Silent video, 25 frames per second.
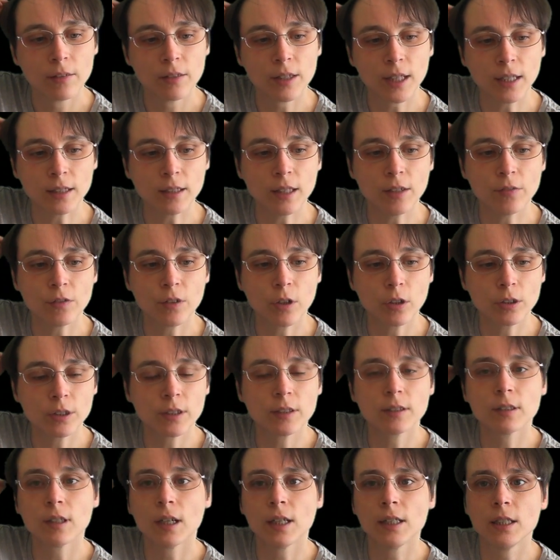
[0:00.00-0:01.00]
that they've got
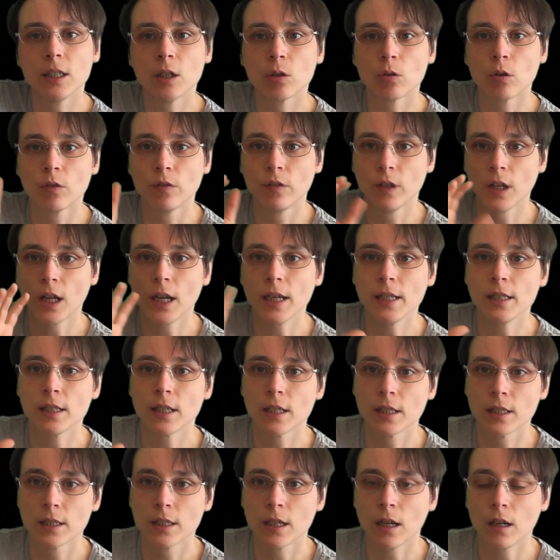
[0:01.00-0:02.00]
this idea of light
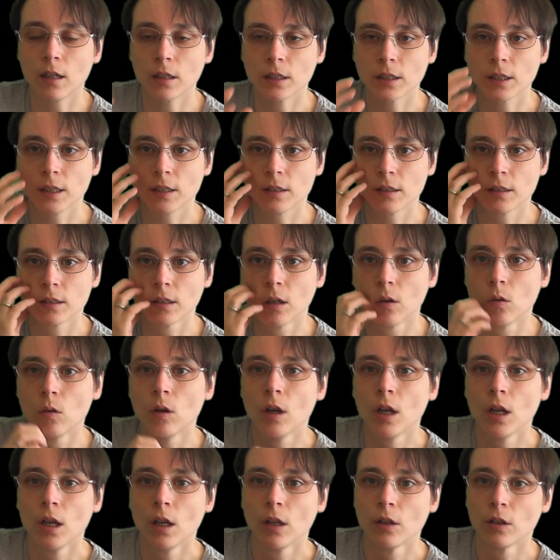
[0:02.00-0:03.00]
and darkness.
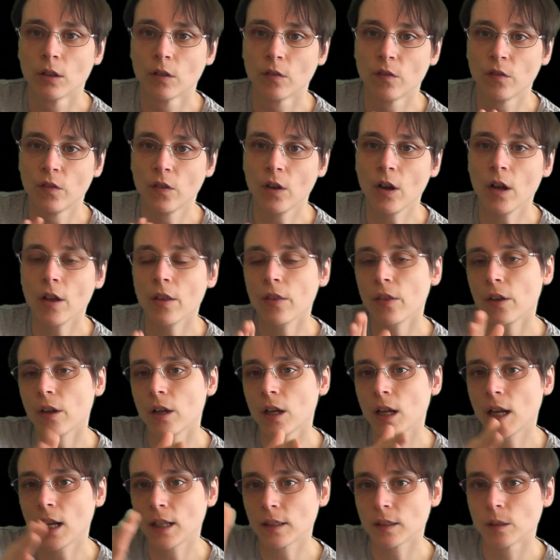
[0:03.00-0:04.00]
So the
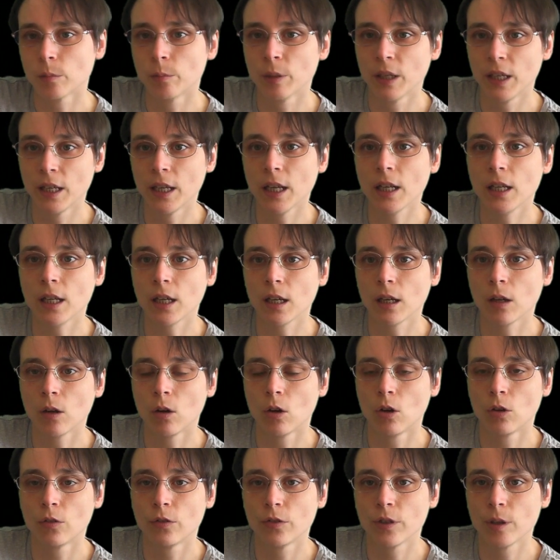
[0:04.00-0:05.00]
further at the beginning
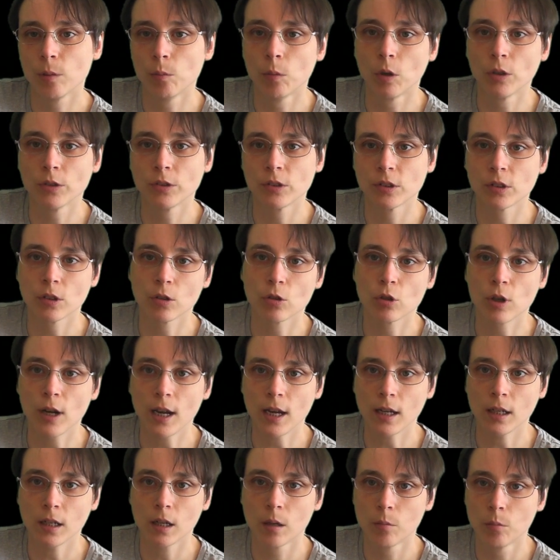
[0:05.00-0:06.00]
of the monster
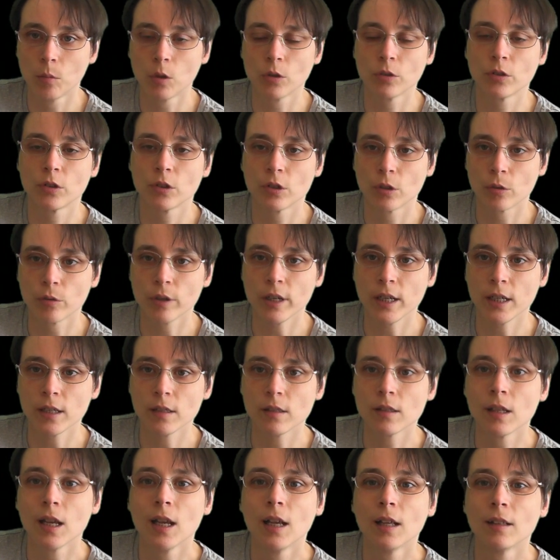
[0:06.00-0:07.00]
track a monster
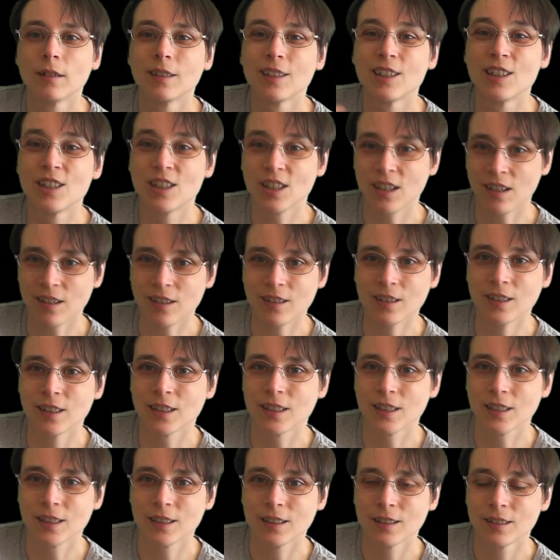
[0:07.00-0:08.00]
is, the
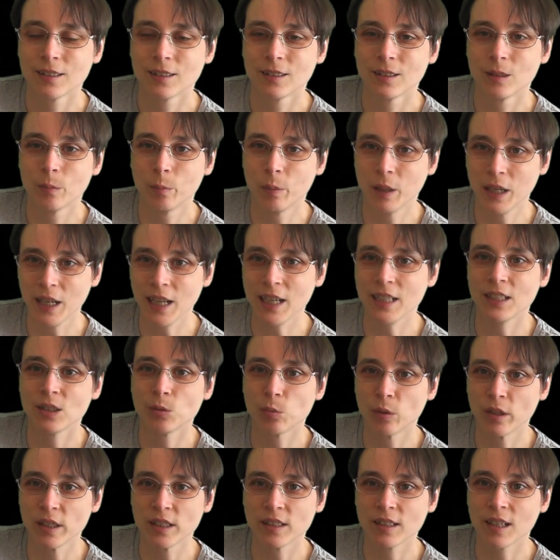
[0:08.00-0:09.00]
darker the
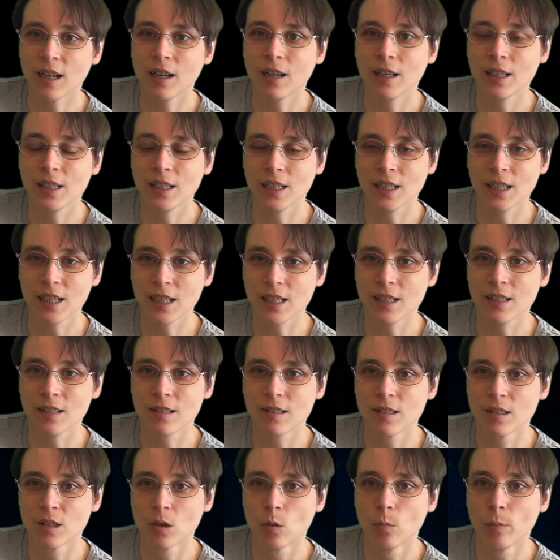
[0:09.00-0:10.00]
place where it's hiding
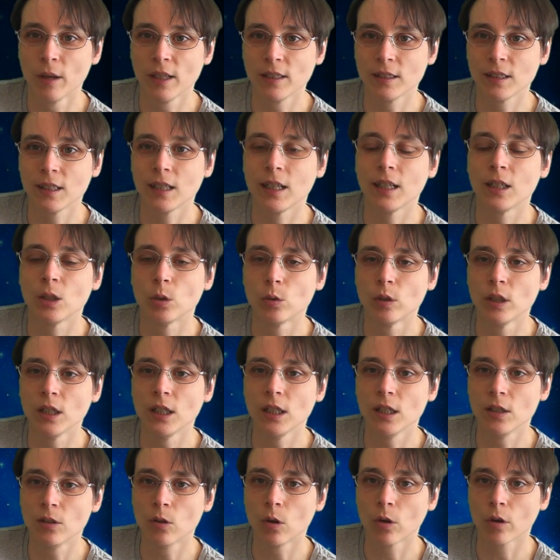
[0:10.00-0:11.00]
is. So basically you
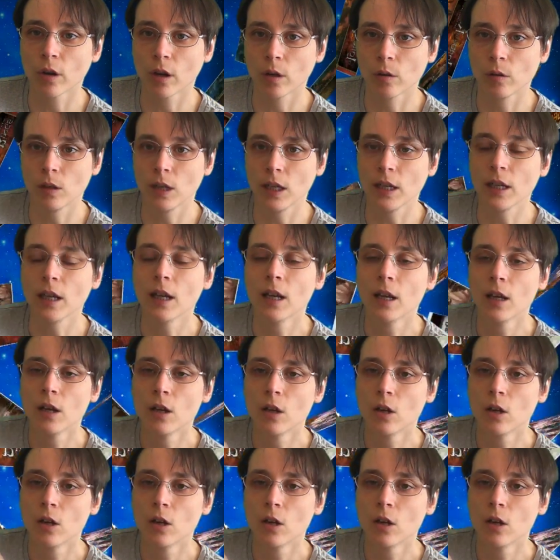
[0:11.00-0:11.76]
need not only